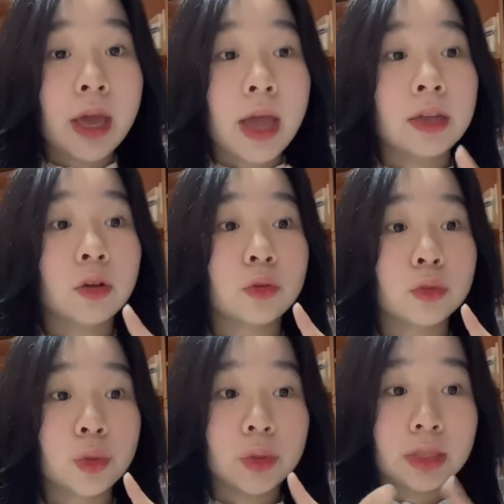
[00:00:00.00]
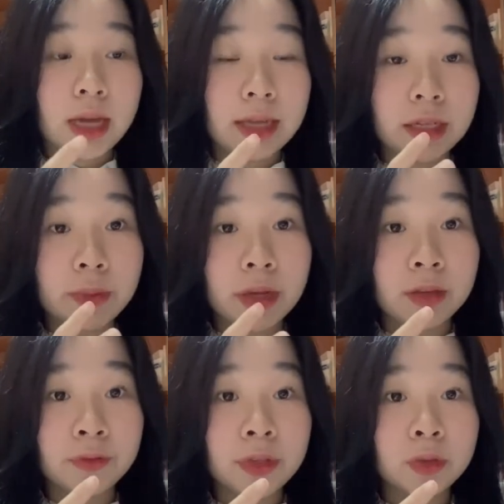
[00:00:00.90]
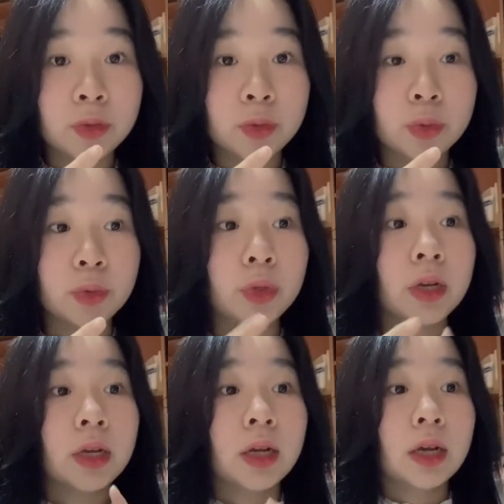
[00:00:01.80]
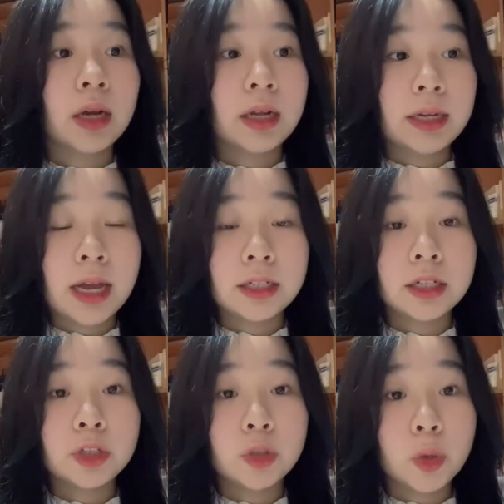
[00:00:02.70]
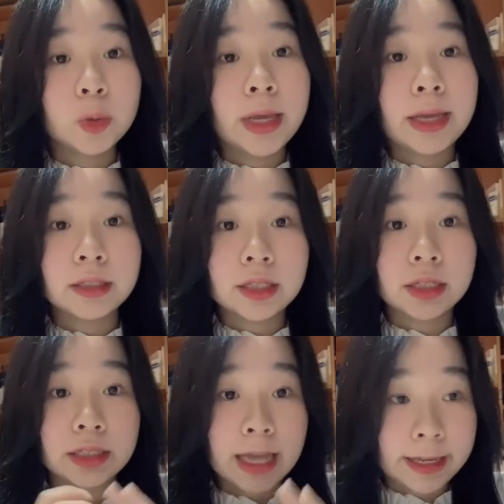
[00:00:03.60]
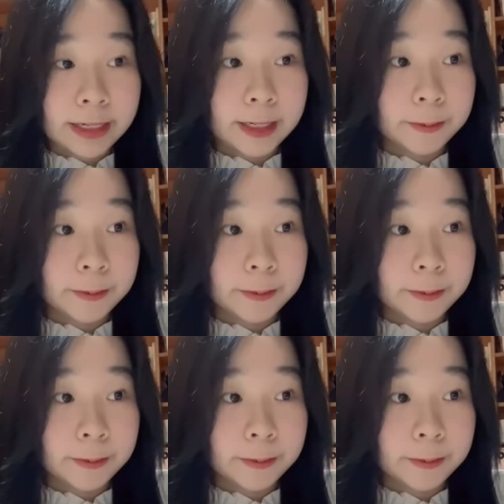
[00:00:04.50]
and also the other benefits to another known as the assignee.